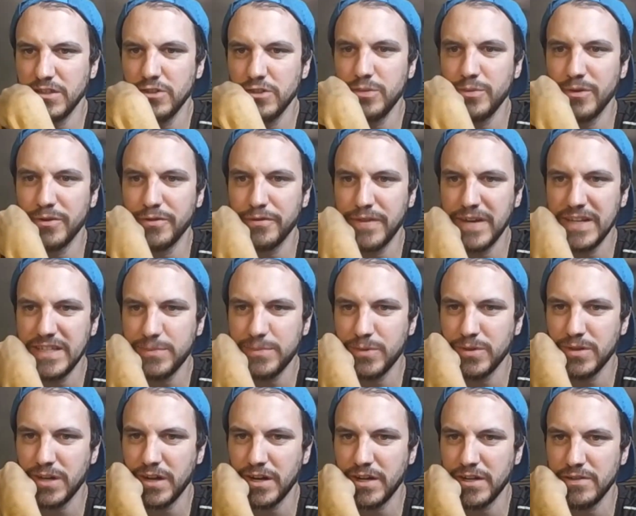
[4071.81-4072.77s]
YouTube or
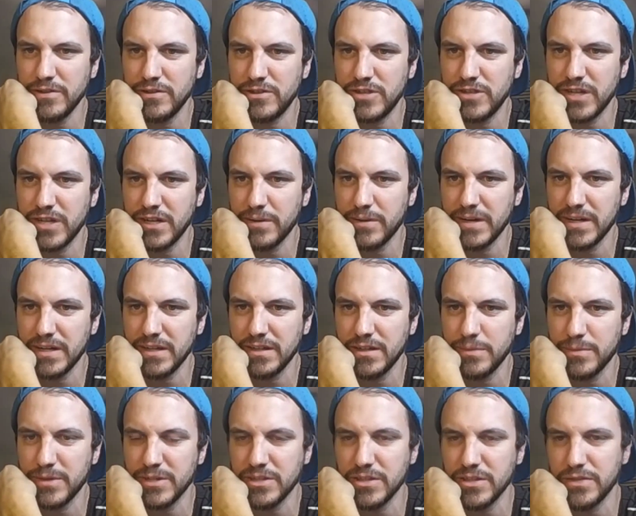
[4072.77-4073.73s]
Facebook. Are you generating
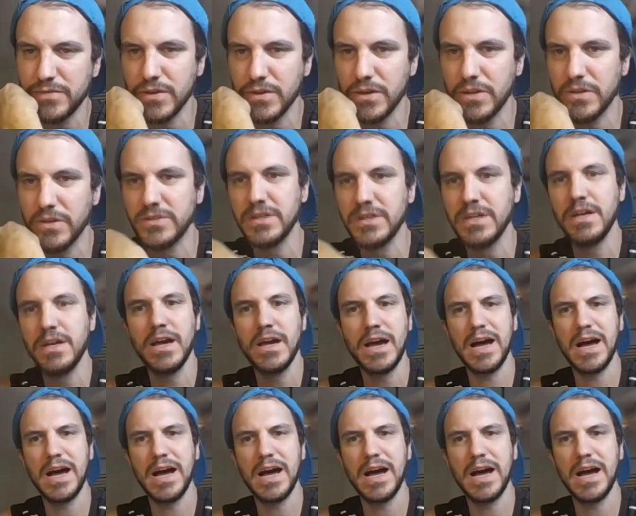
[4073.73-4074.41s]
commissions for those?